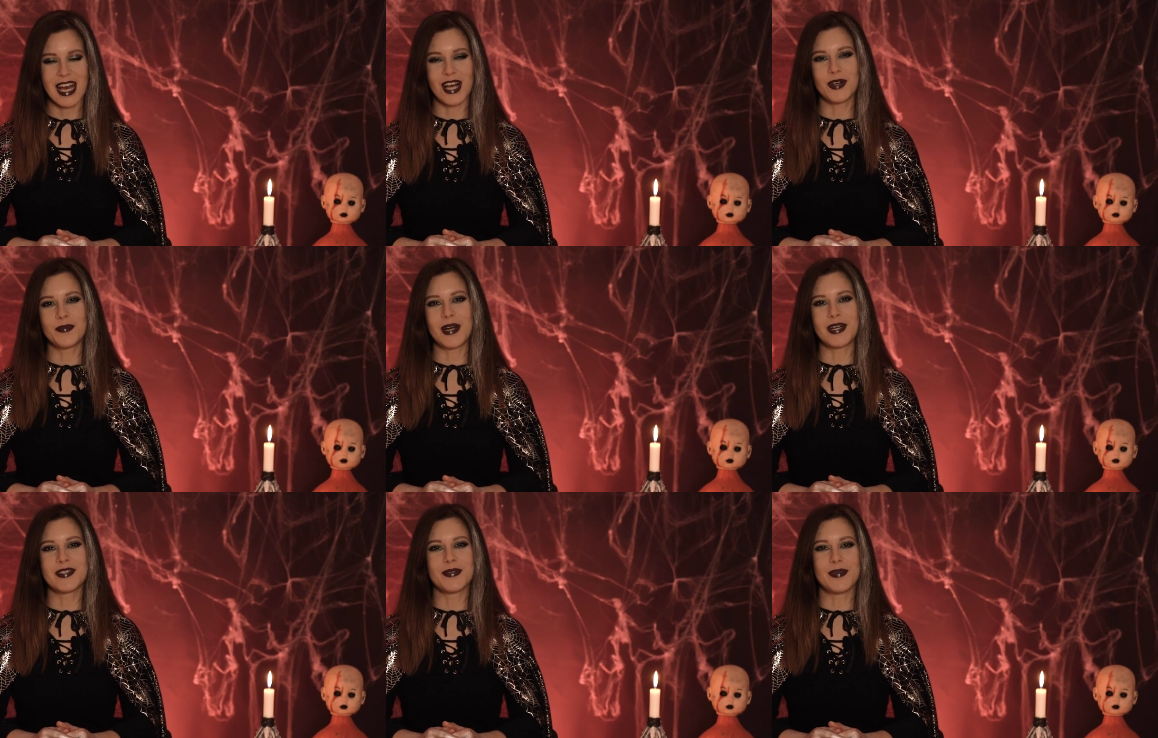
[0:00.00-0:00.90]
Speaker 1: How
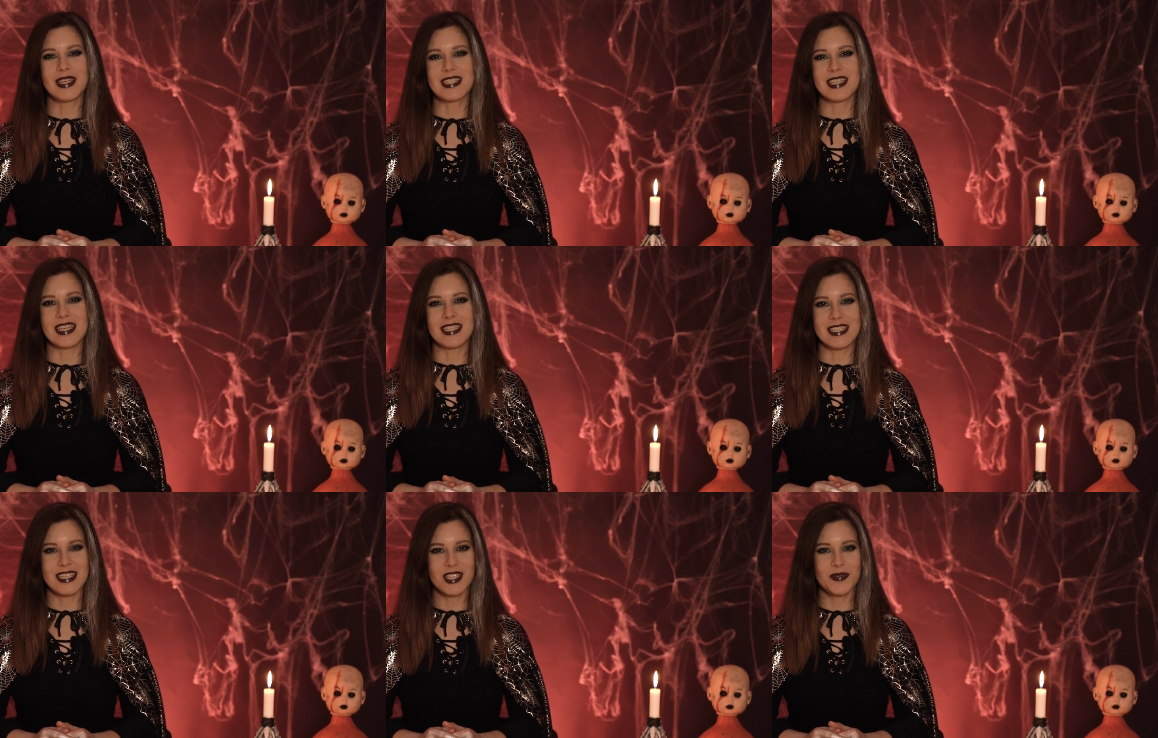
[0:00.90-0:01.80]
about mixing a
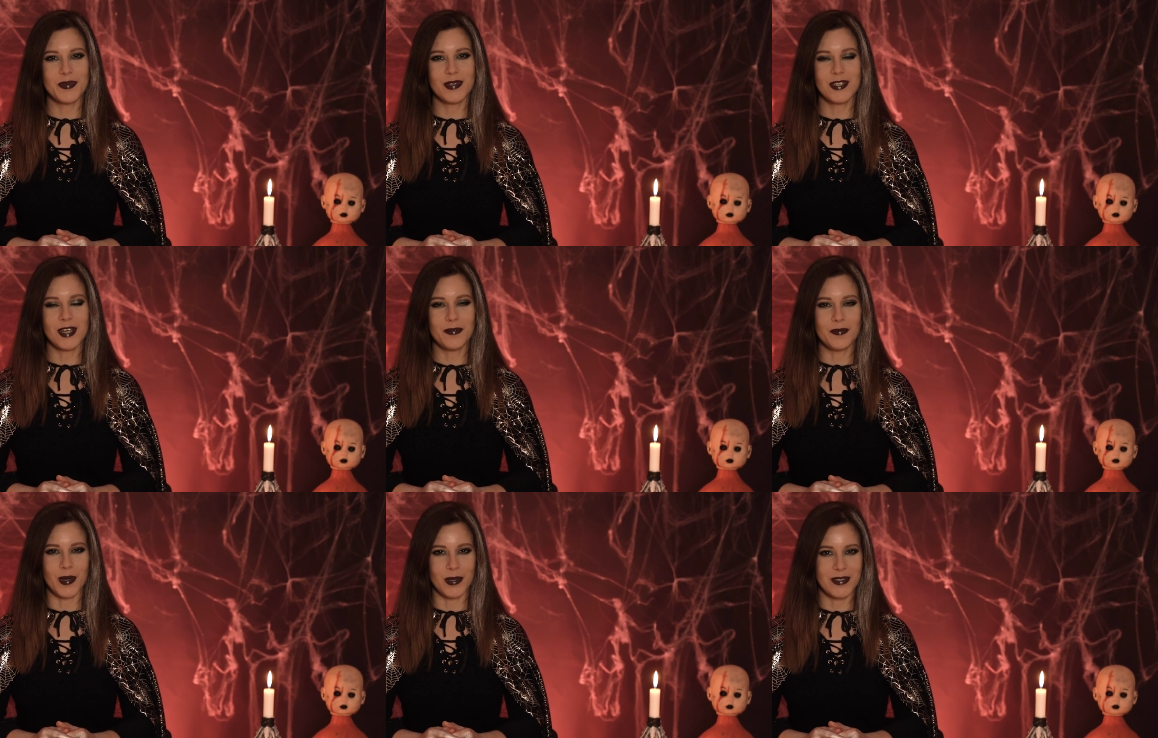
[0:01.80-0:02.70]
teaspoon
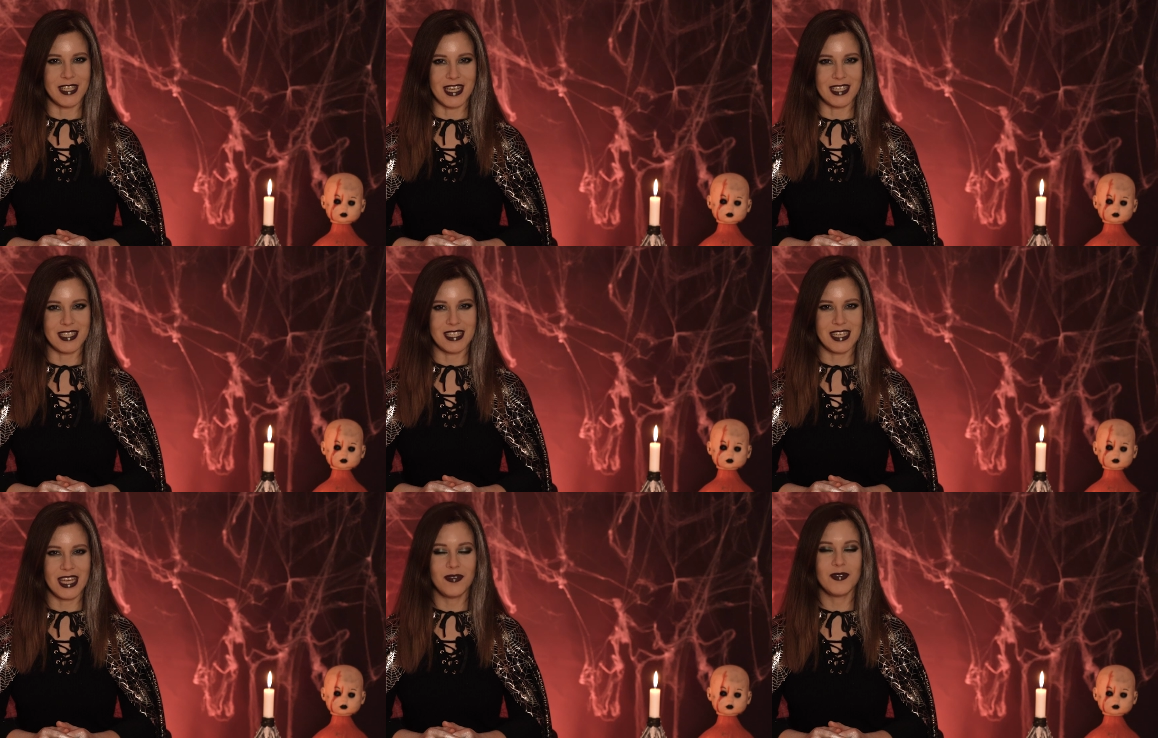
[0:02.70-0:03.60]
of bone dust,
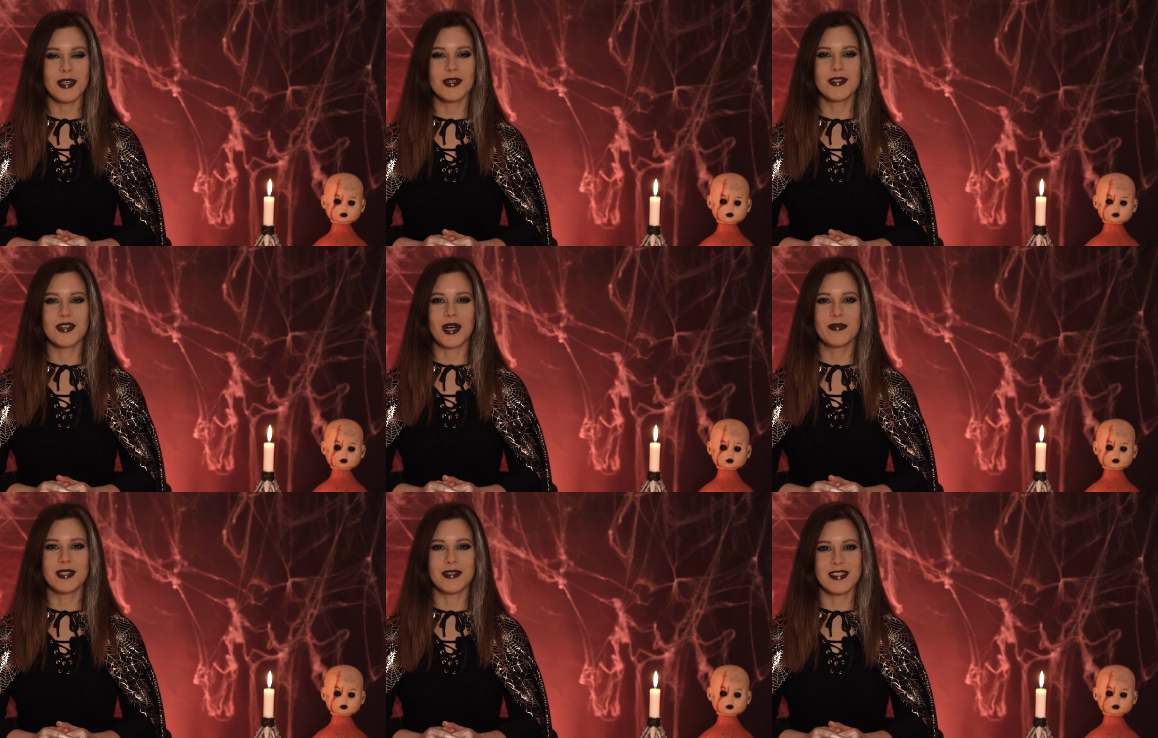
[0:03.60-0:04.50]
a few
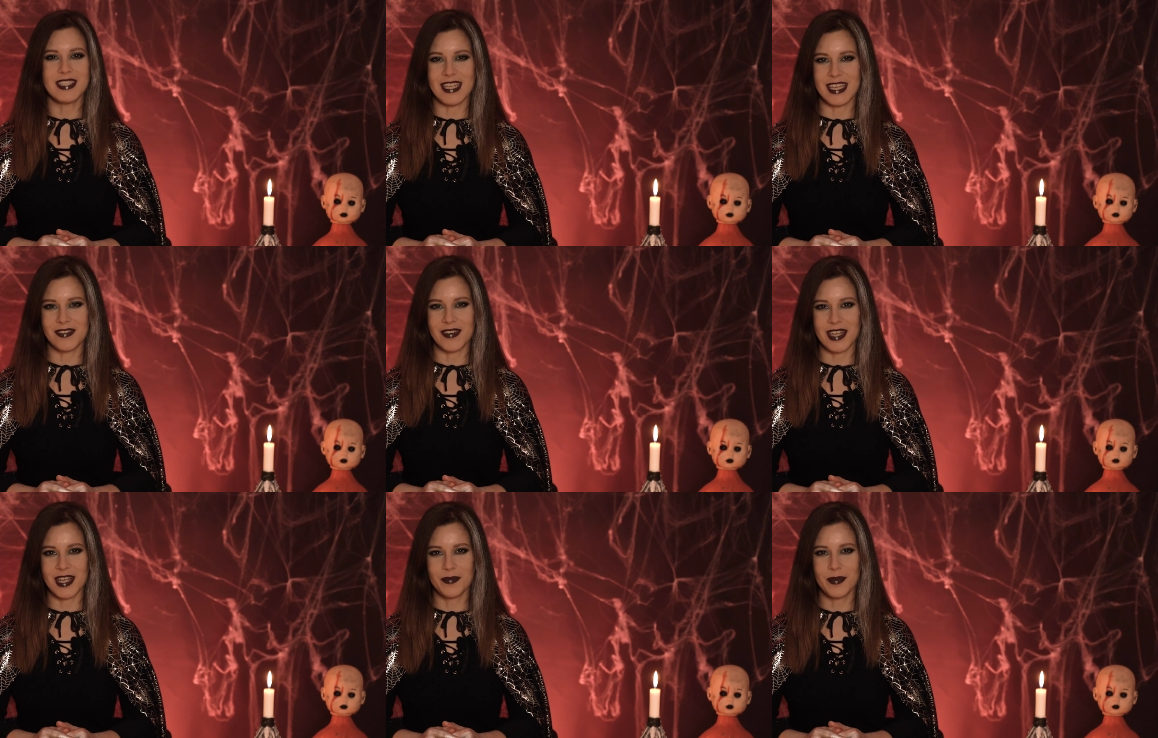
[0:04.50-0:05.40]
drops of snake
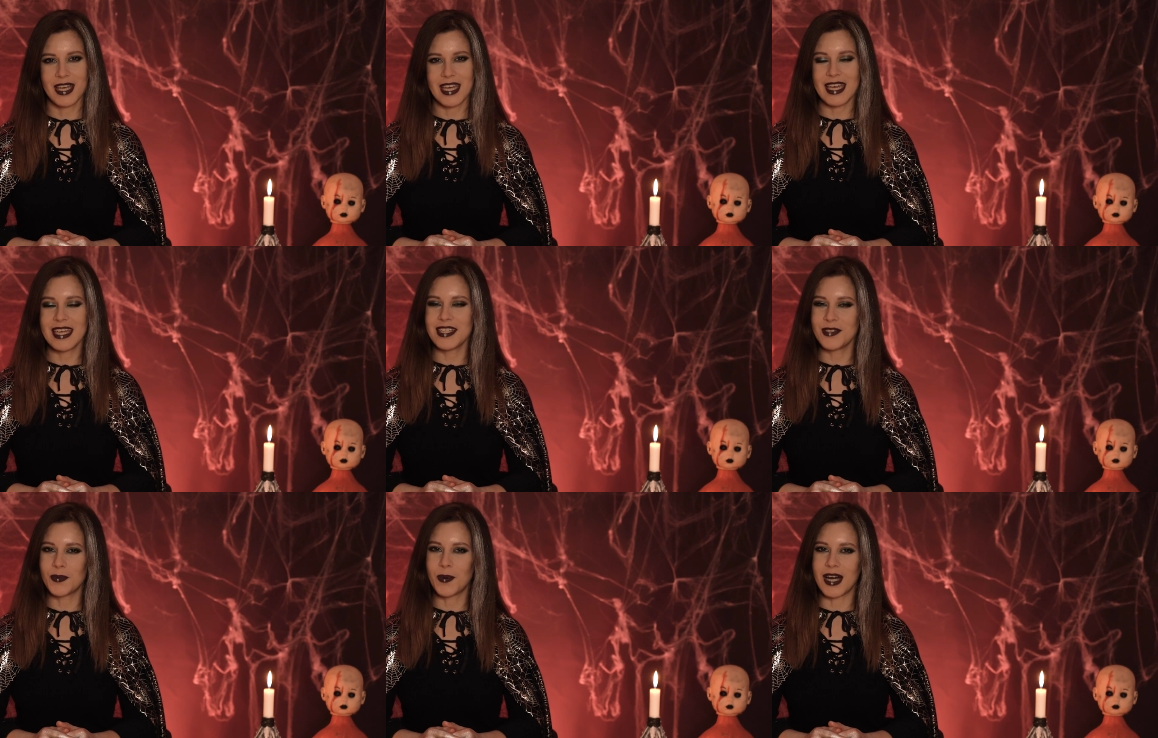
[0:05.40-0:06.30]
venom, and
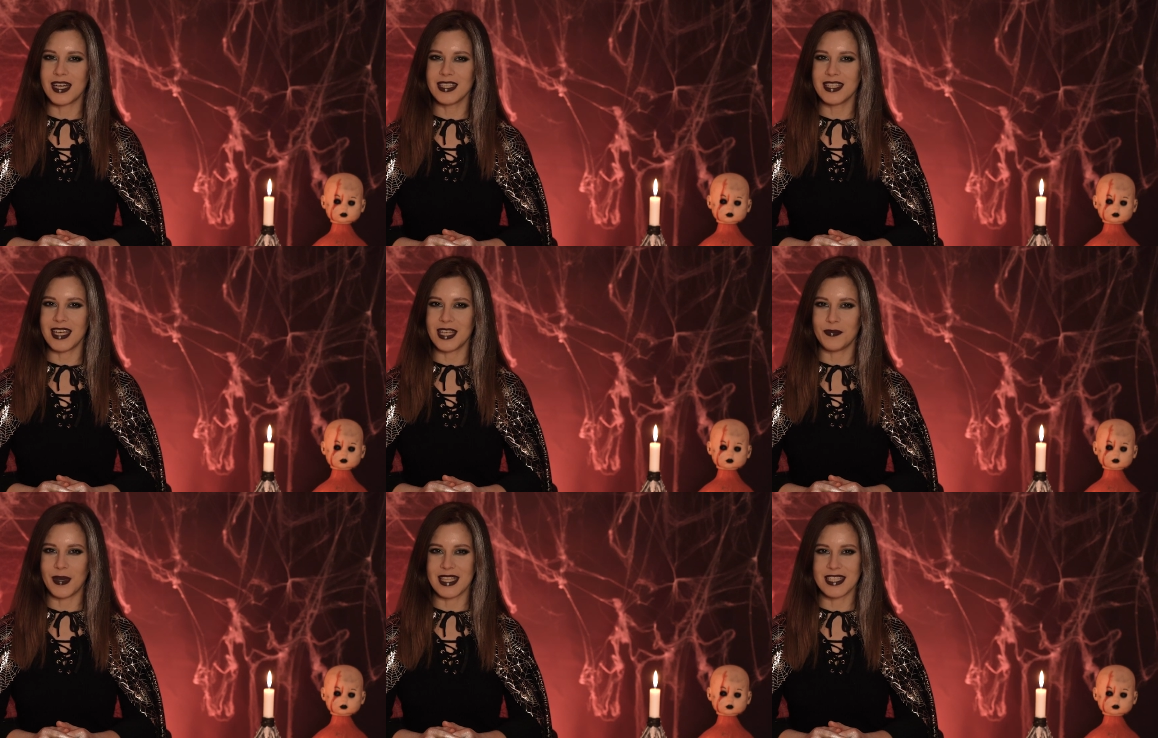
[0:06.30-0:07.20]
one
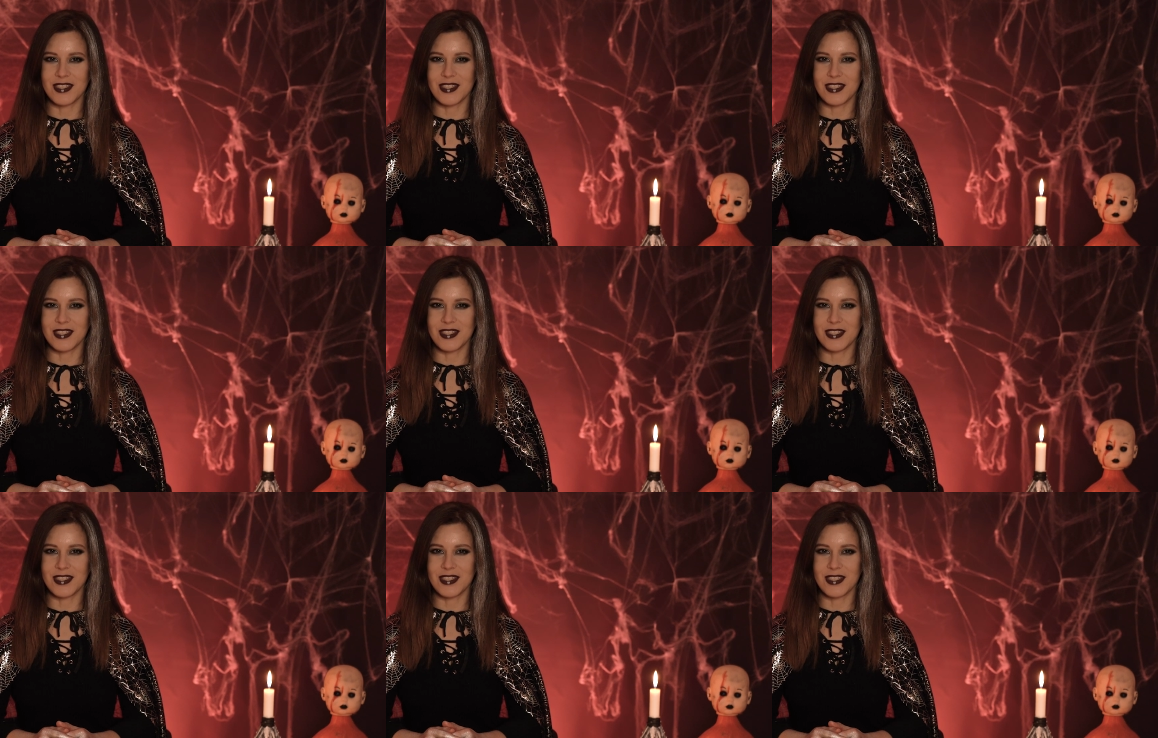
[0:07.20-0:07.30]
dead man's